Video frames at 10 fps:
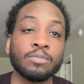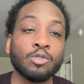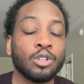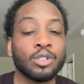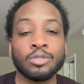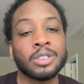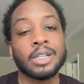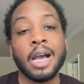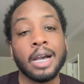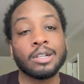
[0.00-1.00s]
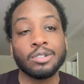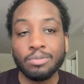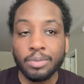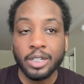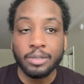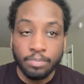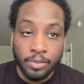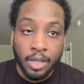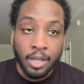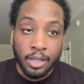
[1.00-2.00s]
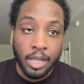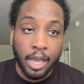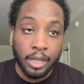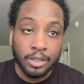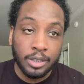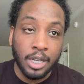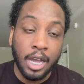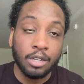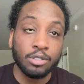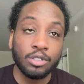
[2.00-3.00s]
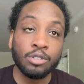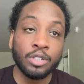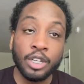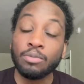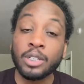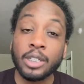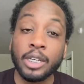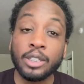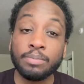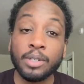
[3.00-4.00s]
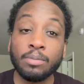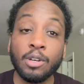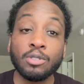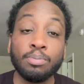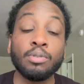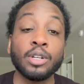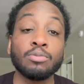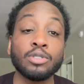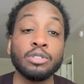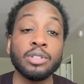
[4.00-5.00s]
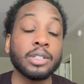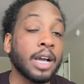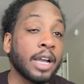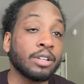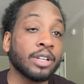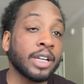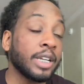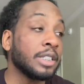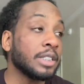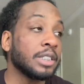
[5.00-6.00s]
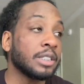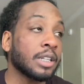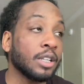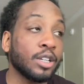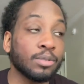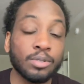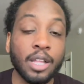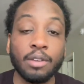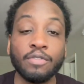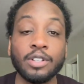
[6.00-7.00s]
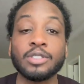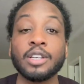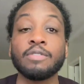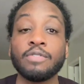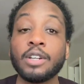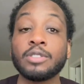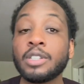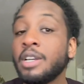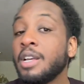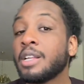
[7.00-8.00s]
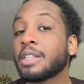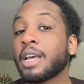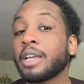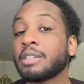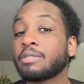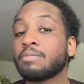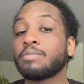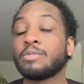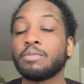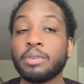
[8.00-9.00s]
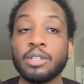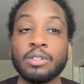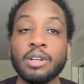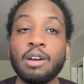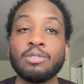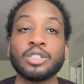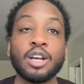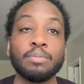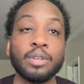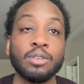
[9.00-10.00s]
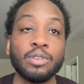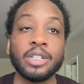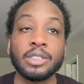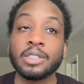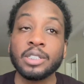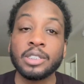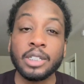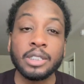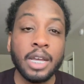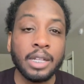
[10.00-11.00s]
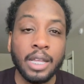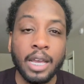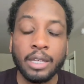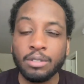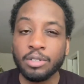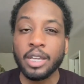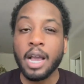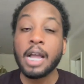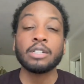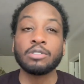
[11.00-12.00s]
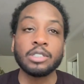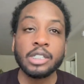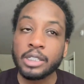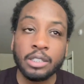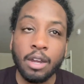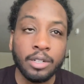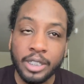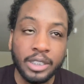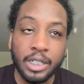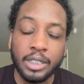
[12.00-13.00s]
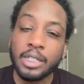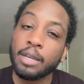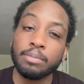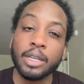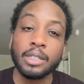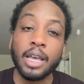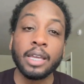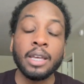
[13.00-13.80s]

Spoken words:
in, Chicago. But, like, Chicago, you don't need one of these. But most important, when you get hired at any of these clubs, like, first thing first, like, I want y'all to be aware of this. It's just not like you get hired, you just start DJing type thing, like,